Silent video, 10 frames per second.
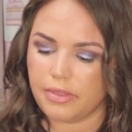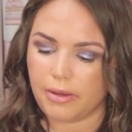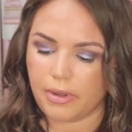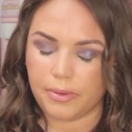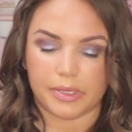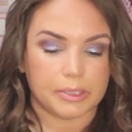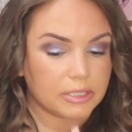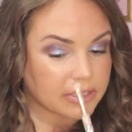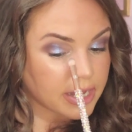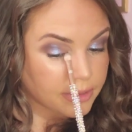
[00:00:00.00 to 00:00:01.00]
That way we
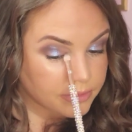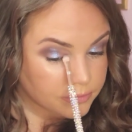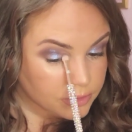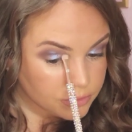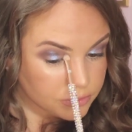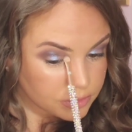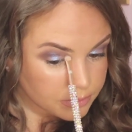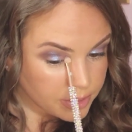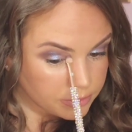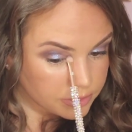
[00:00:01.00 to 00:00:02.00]
can say we've used
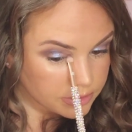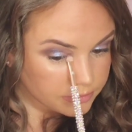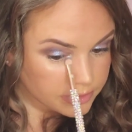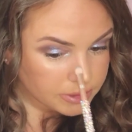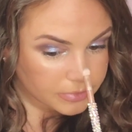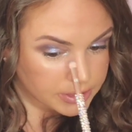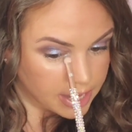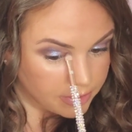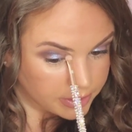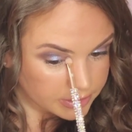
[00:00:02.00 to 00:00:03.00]
most of these
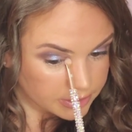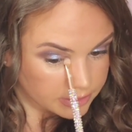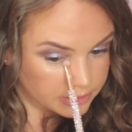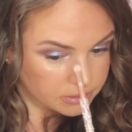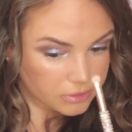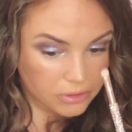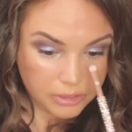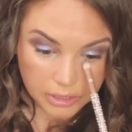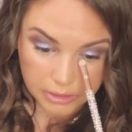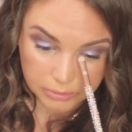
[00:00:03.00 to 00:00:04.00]
metallics in this
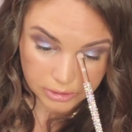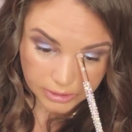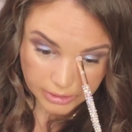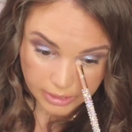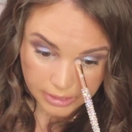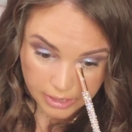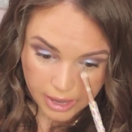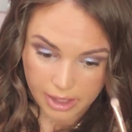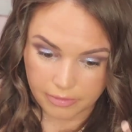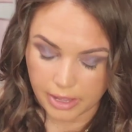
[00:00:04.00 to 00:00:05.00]
look. I'm just going to kind of
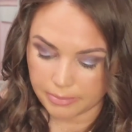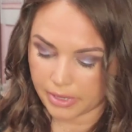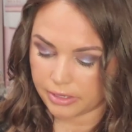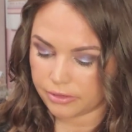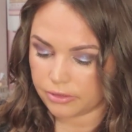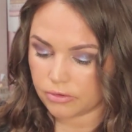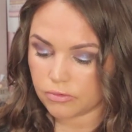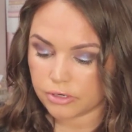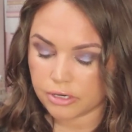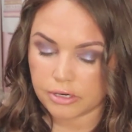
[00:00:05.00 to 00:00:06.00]
highlight my inner
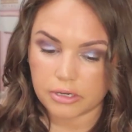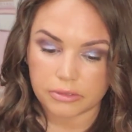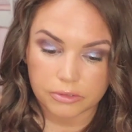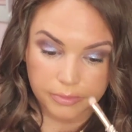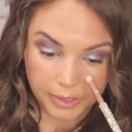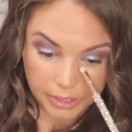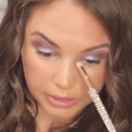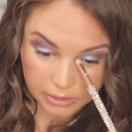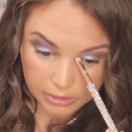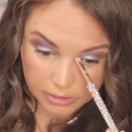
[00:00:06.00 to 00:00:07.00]
corner a little bit.